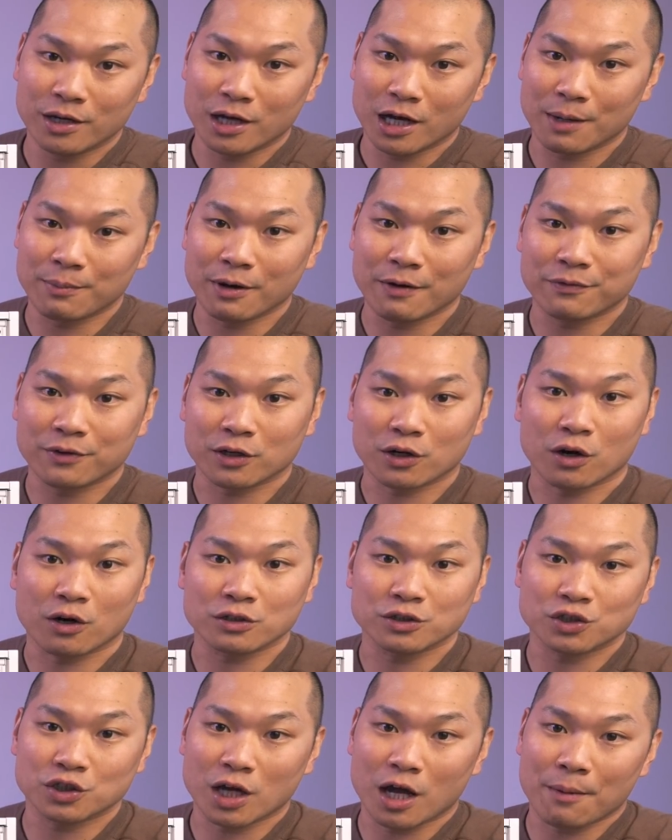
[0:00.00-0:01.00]
above the
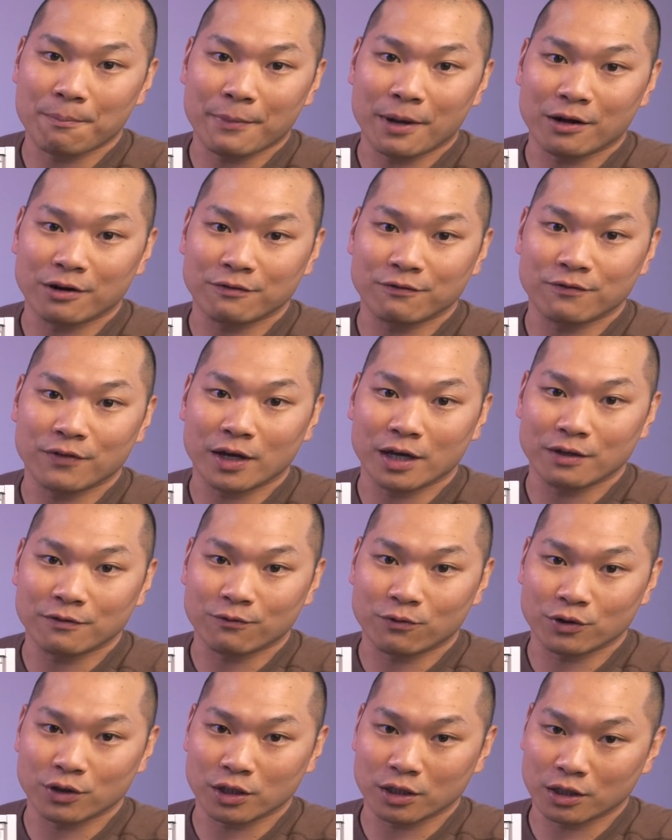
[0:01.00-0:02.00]
card's top mounted fan
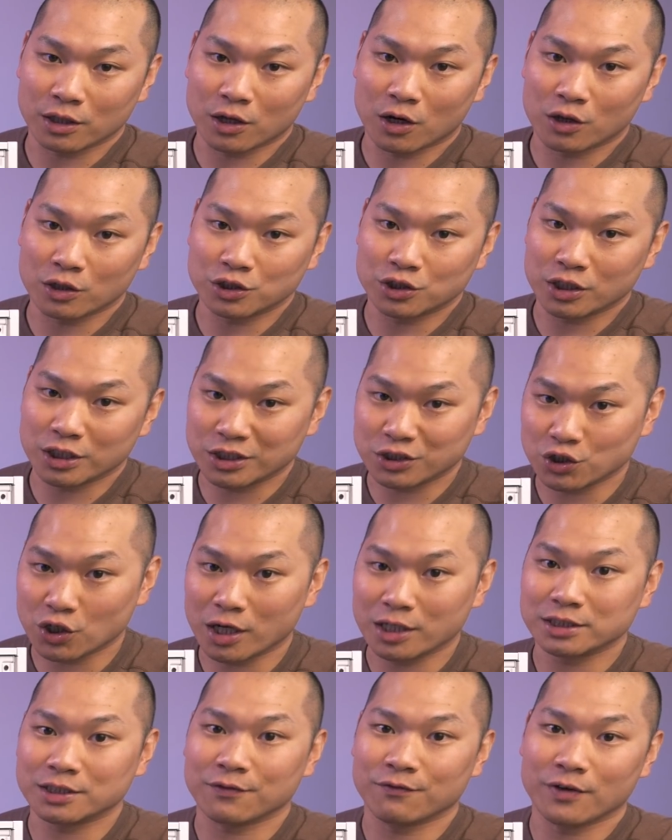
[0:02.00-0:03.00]
for the card to
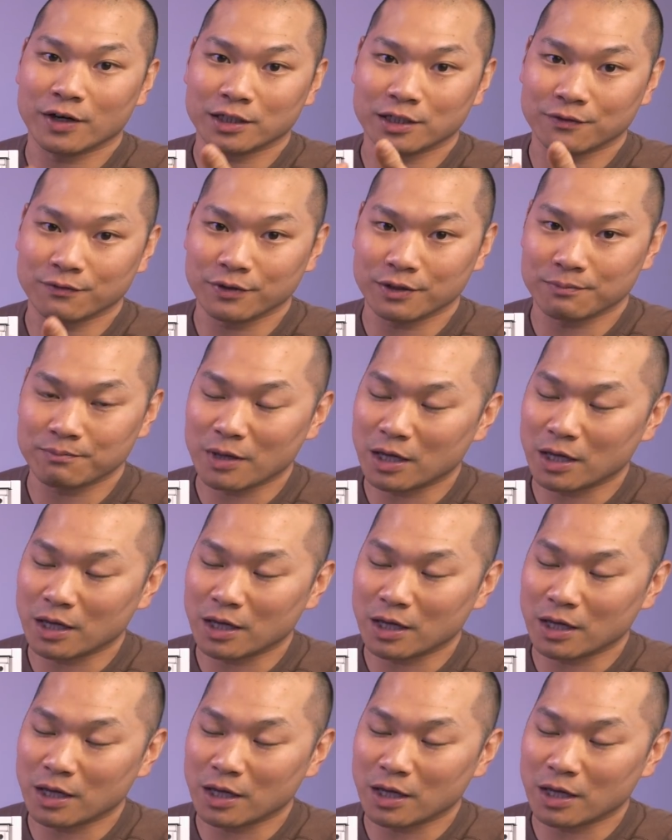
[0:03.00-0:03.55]
exhaust effectively.